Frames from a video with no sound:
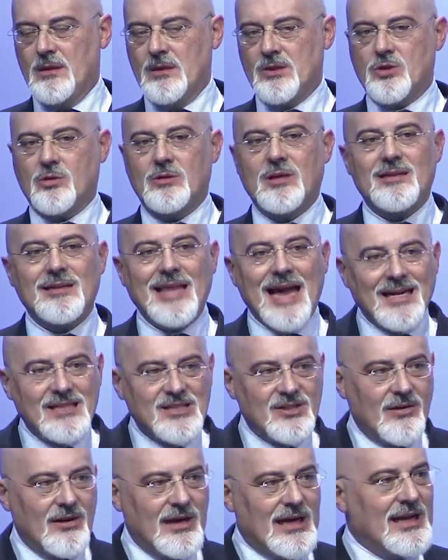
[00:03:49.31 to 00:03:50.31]
So the
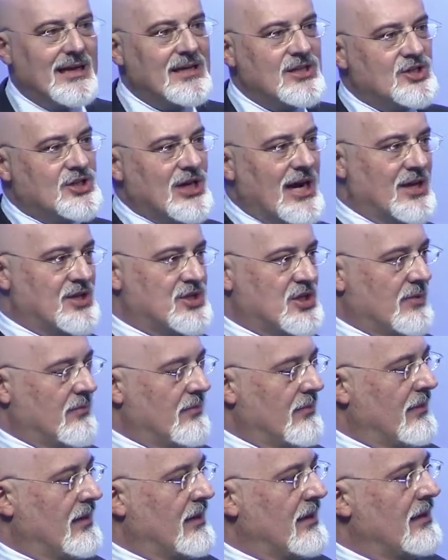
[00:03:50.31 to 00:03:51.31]
tax arena is
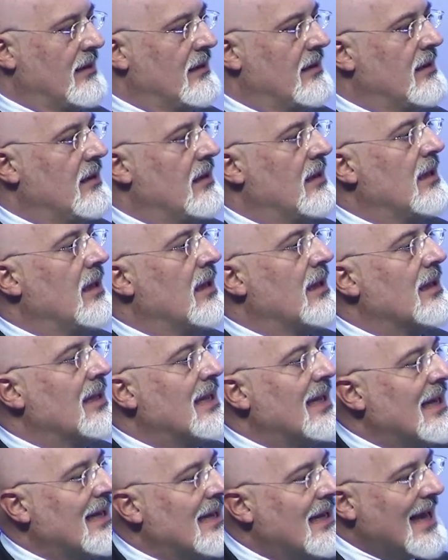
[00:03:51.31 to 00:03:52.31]
changing,
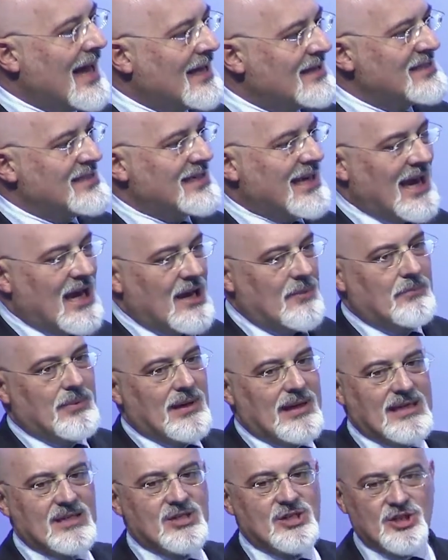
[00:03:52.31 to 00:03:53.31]
the
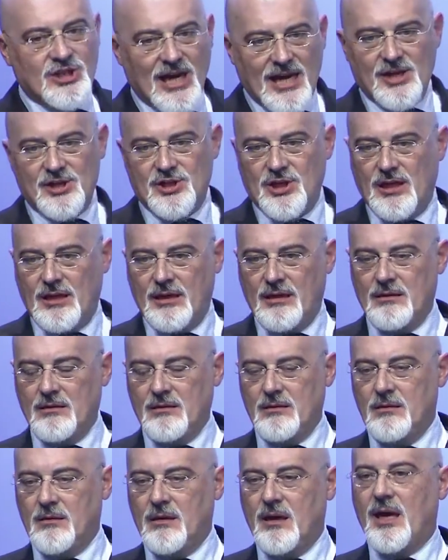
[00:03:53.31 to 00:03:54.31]
landscape is changing,
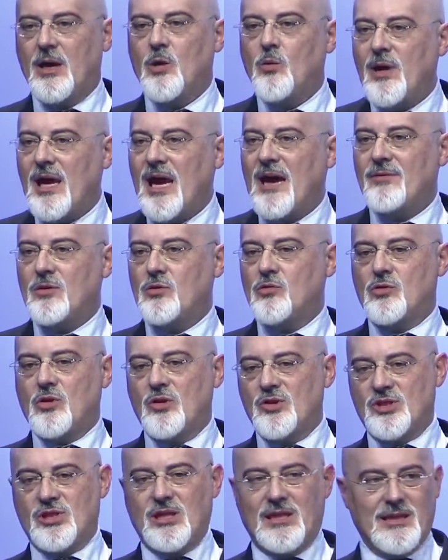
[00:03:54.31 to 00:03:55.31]
and we have to
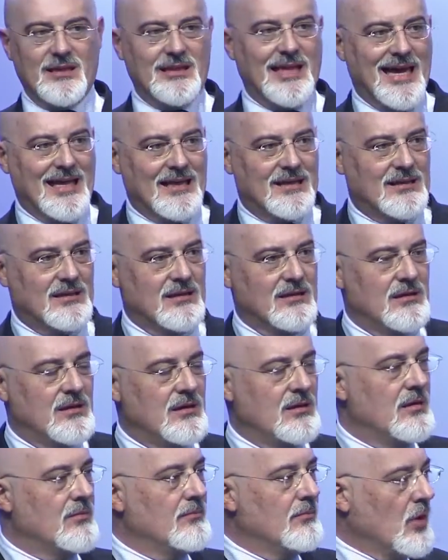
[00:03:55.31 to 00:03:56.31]
consider that,
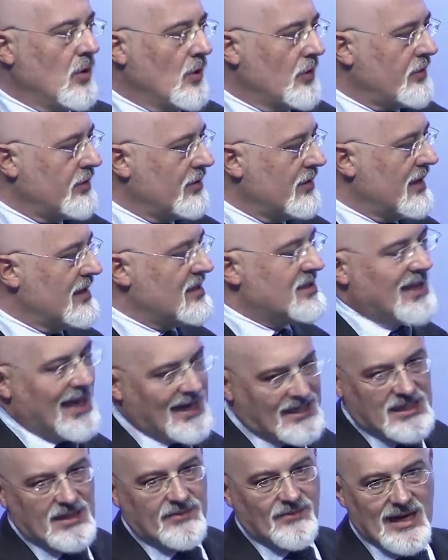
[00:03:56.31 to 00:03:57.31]
both as
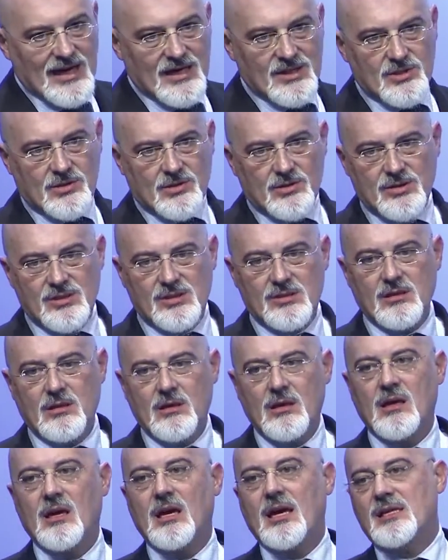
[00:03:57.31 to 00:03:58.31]
tax advisors,
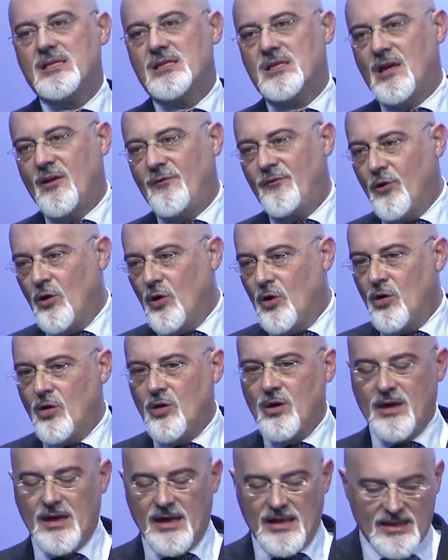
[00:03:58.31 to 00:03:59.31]
as CFO,
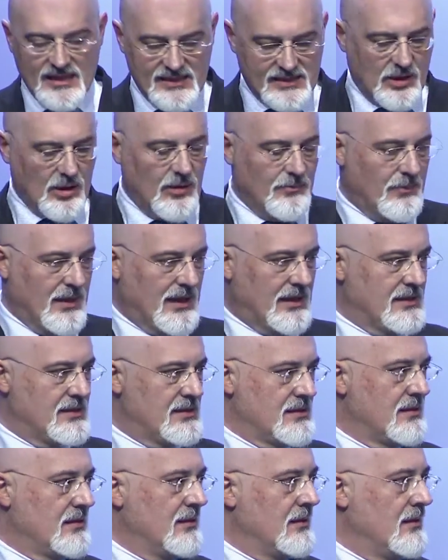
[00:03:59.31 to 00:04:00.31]
and as companies.